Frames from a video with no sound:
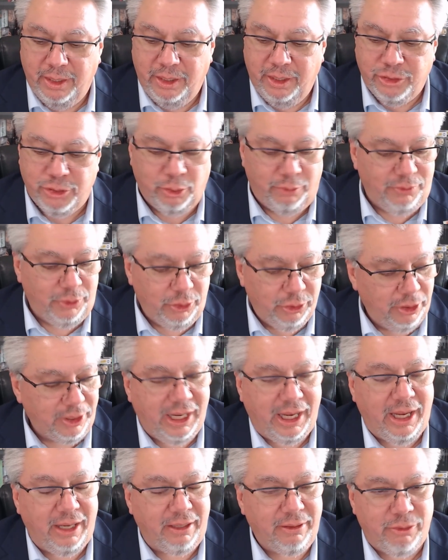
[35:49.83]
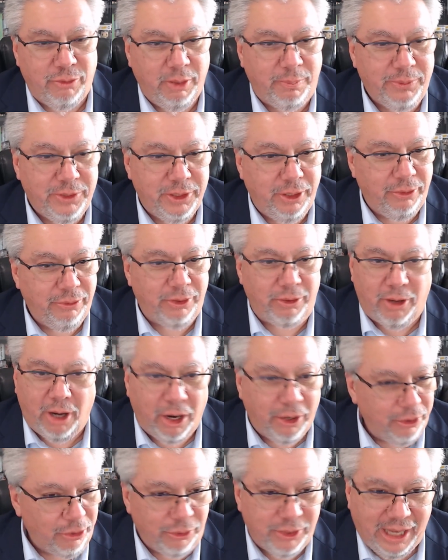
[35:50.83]
So if you look at crypto, there
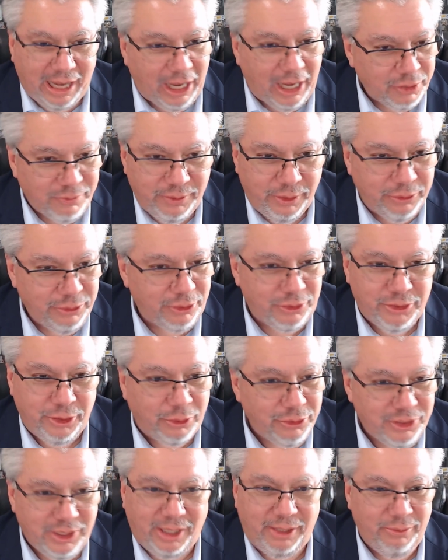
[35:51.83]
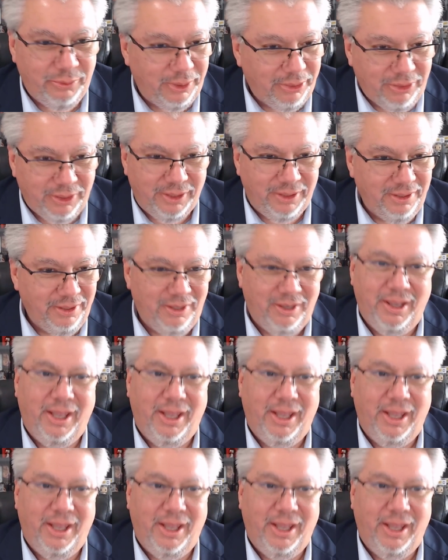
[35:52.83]
are no cash flows associated with it.